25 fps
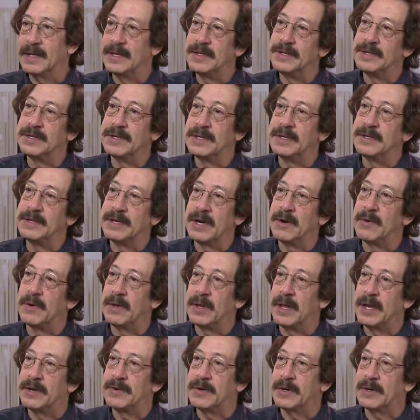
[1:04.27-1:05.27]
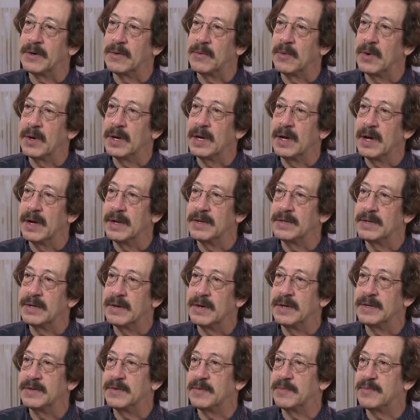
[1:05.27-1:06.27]
and General Electric are working on a
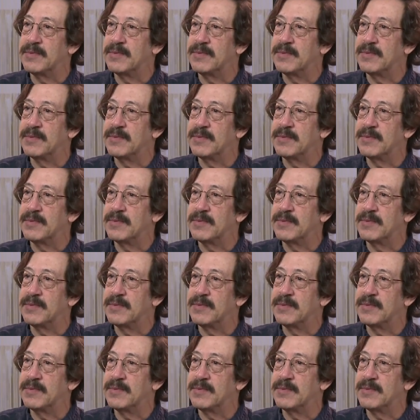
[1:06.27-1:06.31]
series of